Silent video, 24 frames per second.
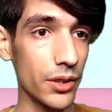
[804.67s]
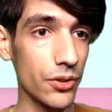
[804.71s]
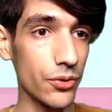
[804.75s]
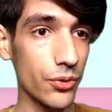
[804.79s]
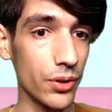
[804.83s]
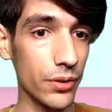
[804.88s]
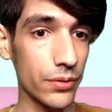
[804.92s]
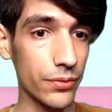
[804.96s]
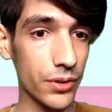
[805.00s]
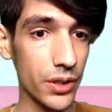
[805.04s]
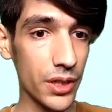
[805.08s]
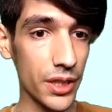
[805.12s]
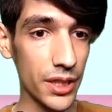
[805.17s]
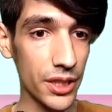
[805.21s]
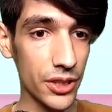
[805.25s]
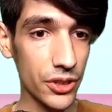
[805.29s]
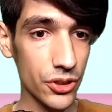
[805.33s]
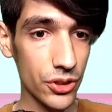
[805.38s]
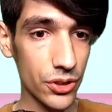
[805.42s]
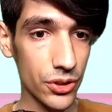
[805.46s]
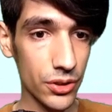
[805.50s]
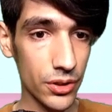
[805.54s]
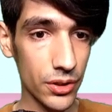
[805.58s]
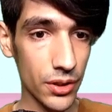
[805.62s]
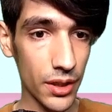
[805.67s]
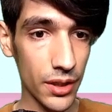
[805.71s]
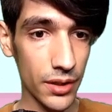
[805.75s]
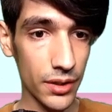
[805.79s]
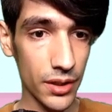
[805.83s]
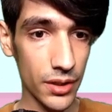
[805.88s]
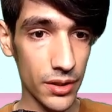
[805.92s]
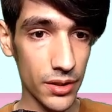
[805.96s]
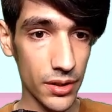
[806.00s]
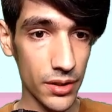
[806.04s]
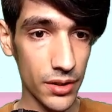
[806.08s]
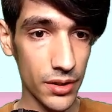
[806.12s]
refresh, and
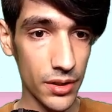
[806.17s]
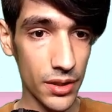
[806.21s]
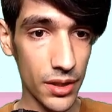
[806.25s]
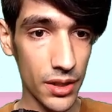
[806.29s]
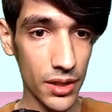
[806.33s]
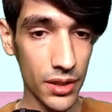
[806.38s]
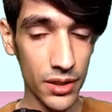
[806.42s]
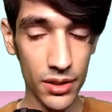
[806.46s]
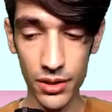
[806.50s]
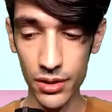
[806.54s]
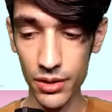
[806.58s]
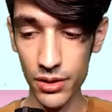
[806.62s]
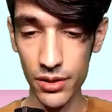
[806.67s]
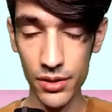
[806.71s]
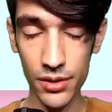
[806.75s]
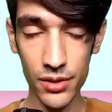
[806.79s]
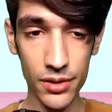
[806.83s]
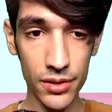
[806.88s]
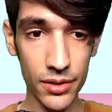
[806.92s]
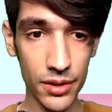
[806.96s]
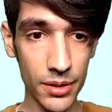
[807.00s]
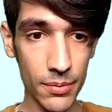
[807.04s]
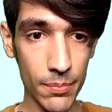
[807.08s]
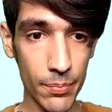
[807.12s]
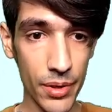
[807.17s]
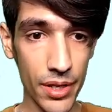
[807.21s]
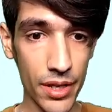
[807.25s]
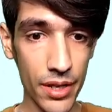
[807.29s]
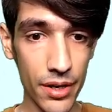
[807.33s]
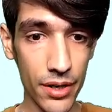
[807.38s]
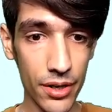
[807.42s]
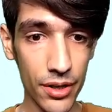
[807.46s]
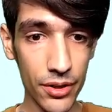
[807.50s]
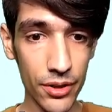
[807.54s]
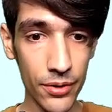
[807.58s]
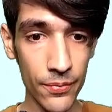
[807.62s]
this is it. This is
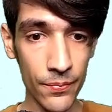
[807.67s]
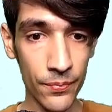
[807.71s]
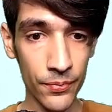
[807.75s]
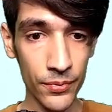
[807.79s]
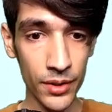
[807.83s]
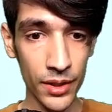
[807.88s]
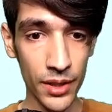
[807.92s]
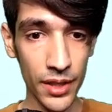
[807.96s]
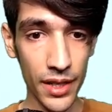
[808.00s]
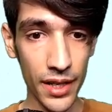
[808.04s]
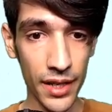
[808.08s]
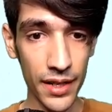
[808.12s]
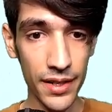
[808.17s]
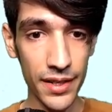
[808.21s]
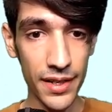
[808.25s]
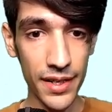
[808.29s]
better. And